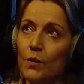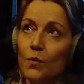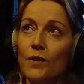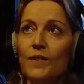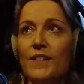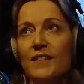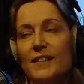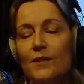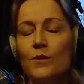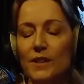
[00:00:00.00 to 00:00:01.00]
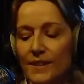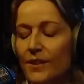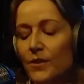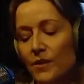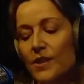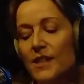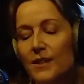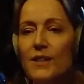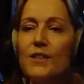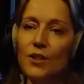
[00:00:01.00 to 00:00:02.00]
So originally I
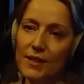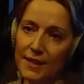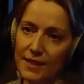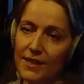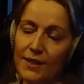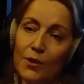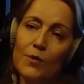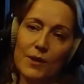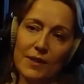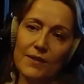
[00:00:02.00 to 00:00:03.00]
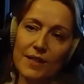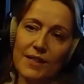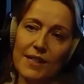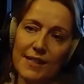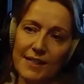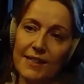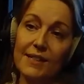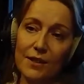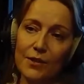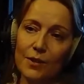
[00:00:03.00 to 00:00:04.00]
was in the transactions, so I wasn't originating to
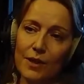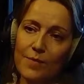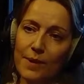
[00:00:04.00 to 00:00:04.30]
start with.